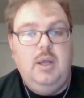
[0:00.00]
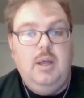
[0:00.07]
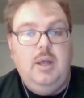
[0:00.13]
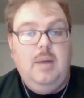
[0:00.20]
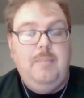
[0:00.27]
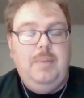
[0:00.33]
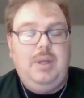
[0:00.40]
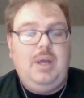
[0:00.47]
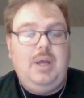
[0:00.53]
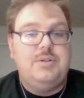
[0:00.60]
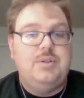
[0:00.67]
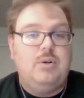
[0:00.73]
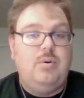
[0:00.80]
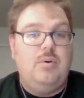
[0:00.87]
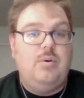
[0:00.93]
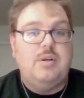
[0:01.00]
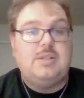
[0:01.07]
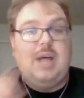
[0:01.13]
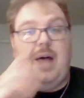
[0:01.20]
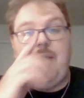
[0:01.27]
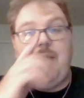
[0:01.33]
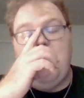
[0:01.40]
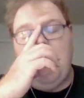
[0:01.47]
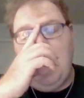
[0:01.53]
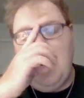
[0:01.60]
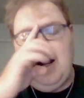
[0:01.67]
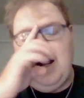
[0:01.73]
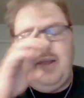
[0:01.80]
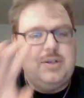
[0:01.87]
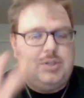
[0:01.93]
Because of course, at the
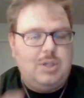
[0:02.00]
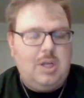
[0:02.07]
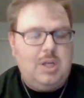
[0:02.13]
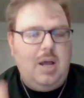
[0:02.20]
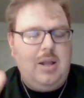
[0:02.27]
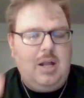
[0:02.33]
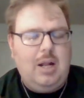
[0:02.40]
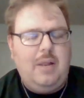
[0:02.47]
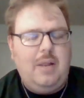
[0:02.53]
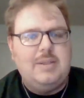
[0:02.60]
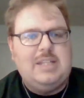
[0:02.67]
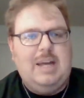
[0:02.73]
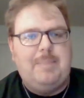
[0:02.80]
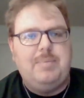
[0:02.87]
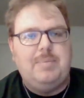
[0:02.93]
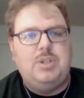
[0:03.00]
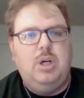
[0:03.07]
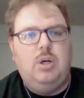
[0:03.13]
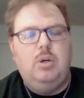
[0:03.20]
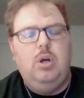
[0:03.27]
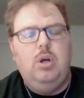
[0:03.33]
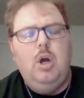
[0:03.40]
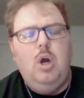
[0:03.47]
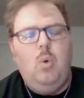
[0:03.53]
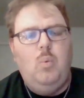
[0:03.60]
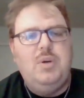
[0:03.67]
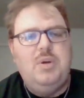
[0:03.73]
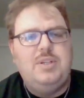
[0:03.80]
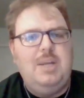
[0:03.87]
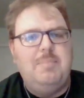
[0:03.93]
end of this uh, end of this episode,
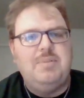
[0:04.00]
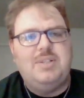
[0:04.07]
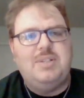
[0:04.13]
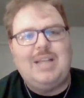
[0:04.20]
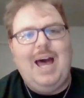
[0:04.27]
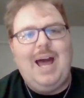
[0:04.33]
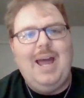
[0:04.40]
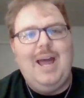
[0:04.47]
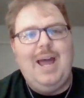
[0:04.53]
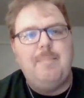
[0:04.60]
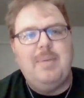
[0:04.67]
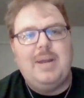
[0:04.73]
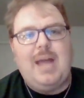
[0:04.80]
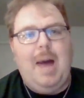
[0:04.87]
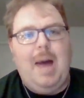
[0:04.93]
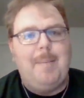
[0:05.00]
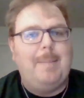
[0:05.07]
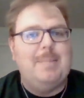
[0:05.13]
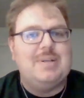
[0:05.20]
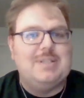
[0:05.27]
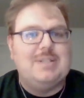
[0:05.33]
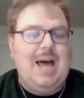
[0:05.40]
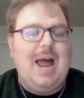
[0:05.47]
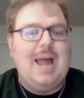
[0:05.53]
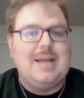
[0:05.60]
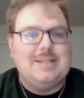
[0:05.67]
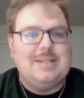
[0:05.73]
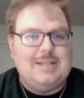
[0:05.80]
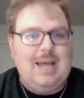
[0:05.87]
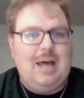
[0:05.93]
we see Messiah becoming Messiah
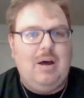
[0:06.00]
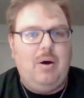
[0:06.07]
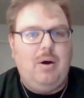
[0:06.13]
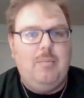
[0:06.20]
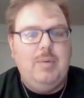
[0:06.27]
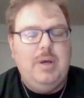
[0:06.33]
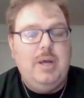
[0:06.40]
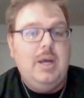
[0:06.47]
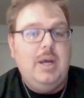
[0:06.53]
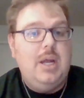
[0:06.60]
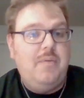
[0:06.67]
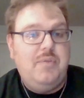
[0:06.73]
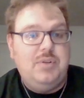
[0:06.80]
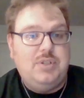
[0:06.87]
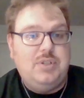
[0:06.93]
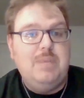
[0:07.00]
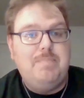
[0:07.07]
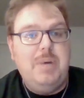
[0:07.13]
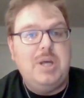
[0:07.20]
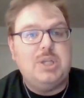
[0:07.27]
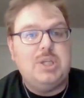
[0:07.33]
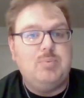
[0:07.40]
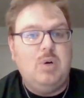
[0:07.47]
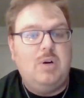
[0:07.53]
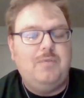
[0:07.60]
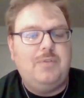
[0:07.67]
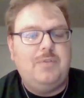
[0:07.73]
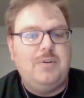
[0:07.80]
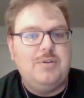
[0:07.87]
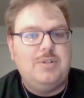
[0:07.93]
Cell. If you see Beast
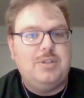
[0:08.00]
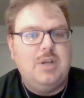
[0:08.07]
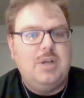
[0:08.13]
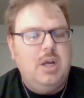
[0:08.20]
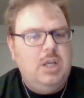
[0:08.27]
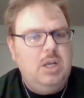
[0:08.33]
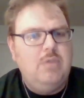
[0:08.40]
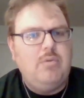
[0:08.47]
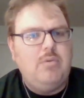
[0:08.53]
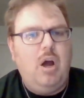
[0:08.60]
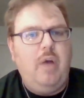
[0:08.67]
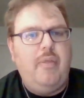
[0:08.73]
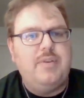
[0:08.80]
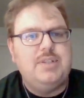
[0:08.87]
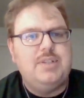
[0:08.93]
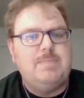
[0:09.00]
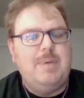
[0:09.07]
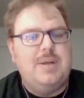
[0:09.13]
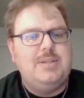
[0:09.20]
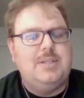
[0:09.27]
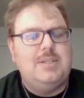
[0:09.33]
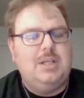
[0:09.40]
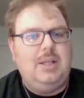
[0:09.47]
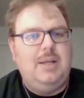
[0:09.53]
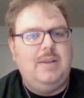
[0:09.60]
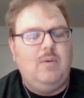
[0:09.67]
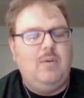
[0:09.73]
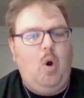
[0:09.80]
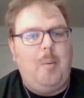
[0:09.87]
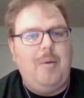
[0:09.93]
Morphers, you know this is basically the
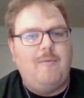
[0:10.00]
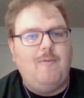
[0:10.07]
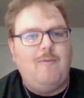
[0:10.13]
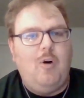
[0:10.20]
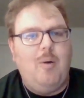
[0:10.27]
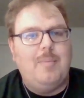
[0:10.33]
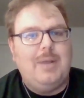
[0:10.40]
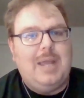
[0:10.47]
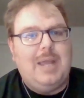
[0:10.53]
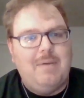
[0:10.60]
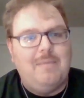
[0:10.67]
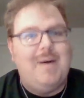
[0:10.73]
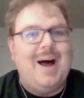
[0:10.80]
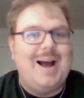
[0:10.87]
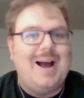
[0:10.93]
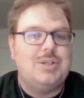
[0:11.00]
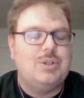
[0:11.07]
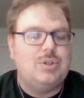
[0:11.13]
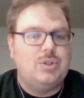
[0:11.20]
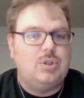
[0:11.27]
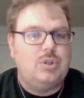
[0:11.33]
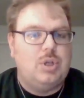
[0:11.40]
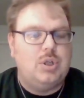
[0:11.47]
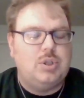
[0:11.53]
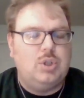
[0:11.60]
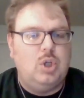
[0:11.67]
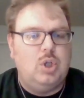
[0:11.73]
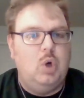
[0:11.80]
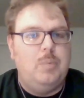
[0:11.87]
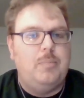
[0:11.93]
robot form Evox
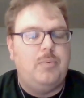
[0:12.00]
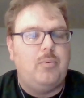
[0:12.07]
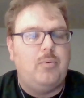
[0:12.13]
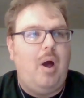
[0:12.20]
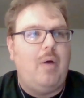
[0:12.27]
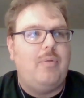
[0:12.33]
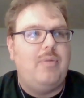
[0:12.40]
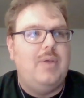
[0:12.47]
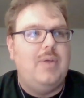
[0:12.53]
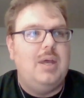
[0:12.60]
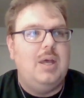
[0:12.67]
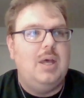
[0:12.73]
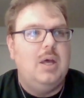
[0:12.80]
assumed throughout the